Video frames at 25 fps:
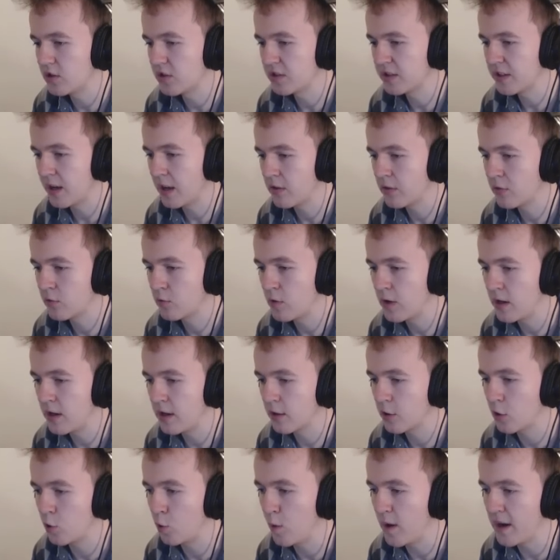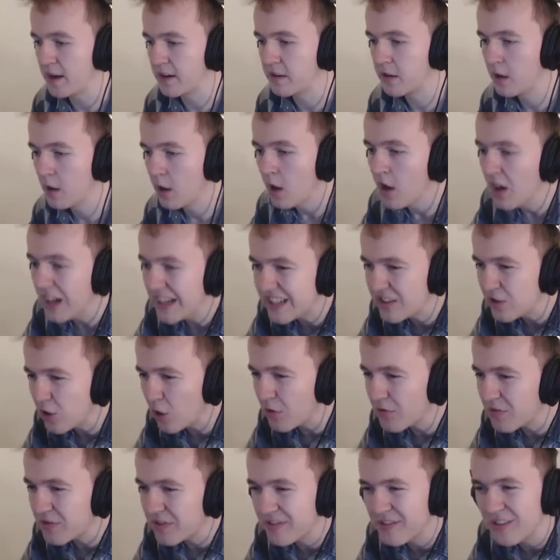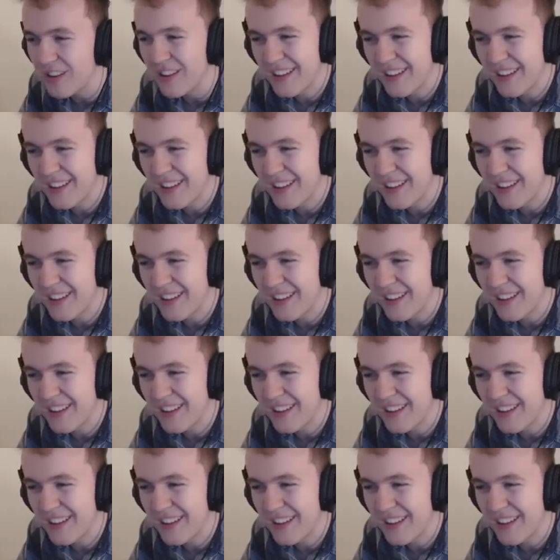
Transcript: is just get through here quick. No,